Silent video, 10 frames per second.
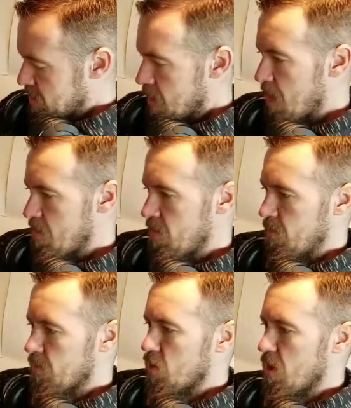and then
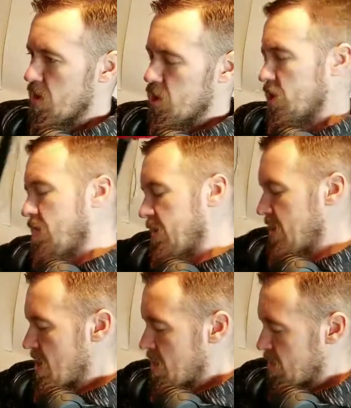they'll try to shove it
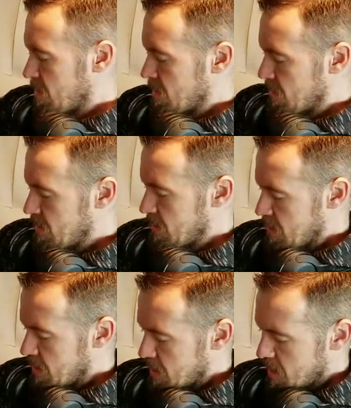down,
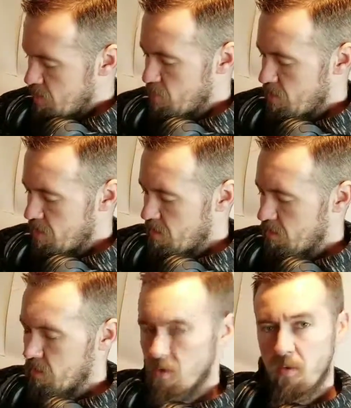and what that'll
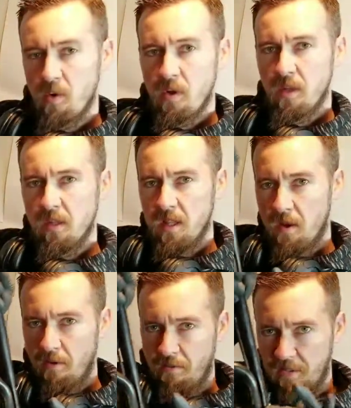do is
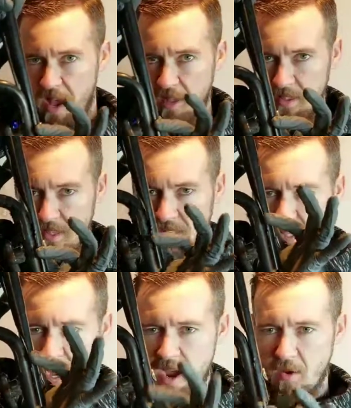that'll flatten this
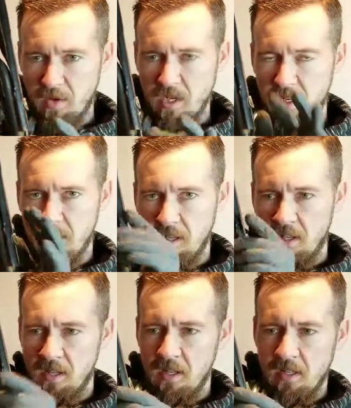out.
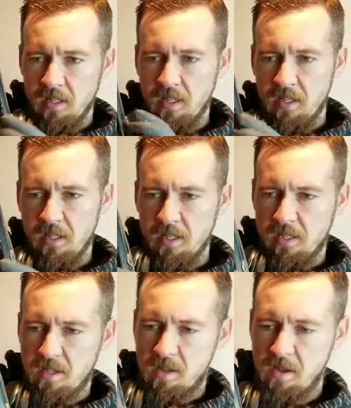See this?